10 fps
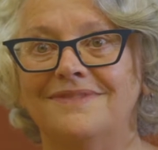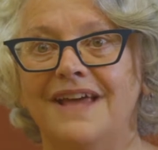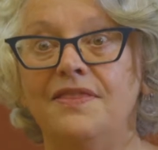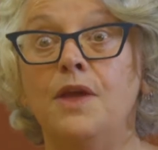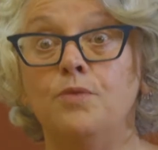
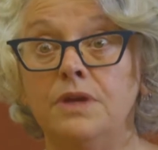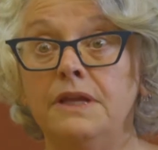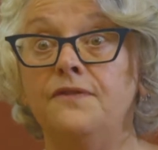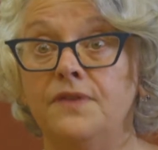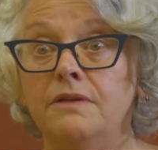And they
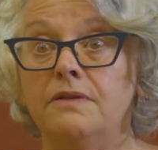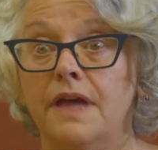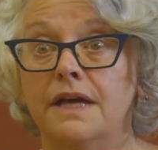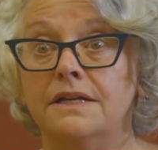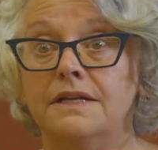really feel
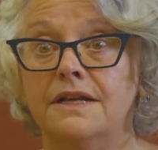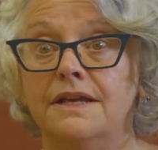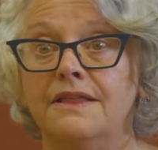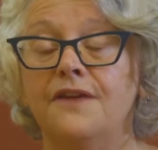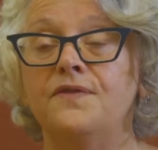that.
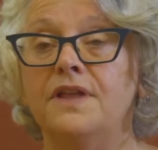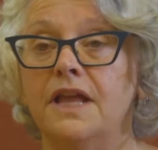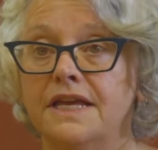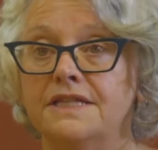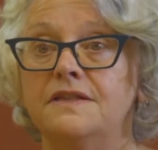They feel
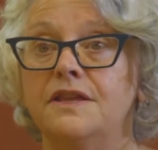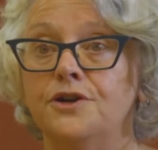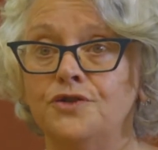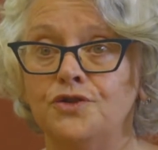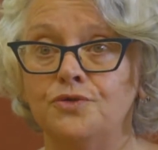like it's
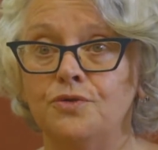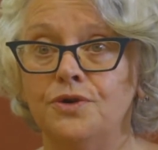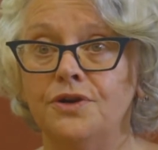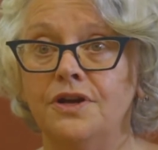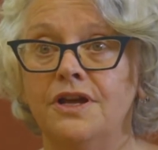their
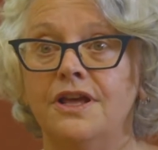store,